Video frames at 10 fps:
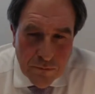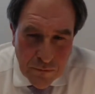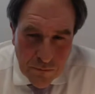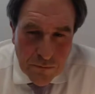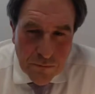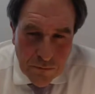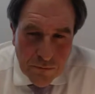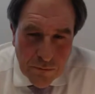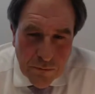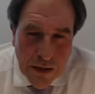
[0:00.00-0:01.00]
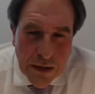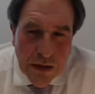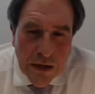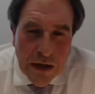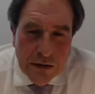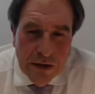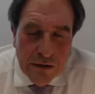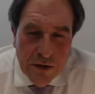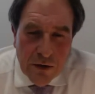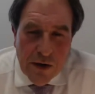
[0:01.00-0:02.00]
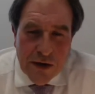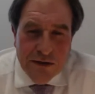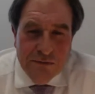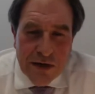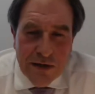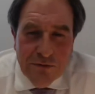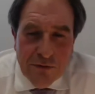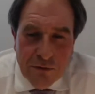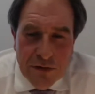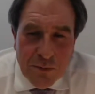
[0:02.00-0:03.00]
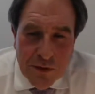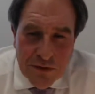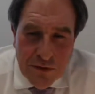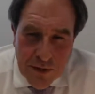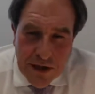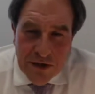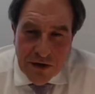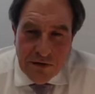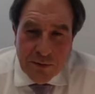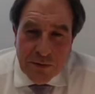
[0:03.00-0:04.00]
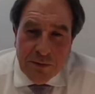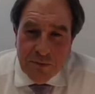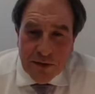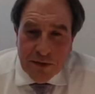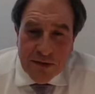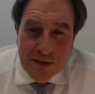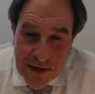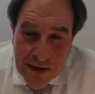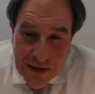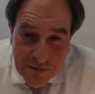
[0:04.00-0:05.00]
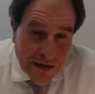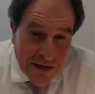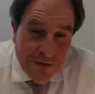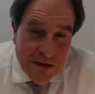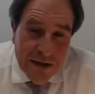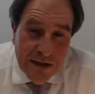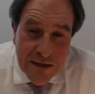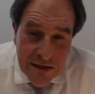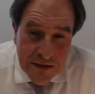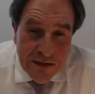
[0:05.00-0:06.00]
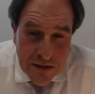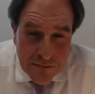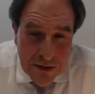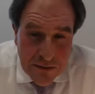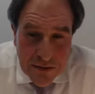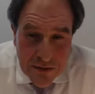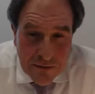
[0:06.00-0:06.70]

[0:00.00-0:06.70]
Hmm. And that requires a very different response from an HRM department and very Absolutely. Uh, different skill sets sometimes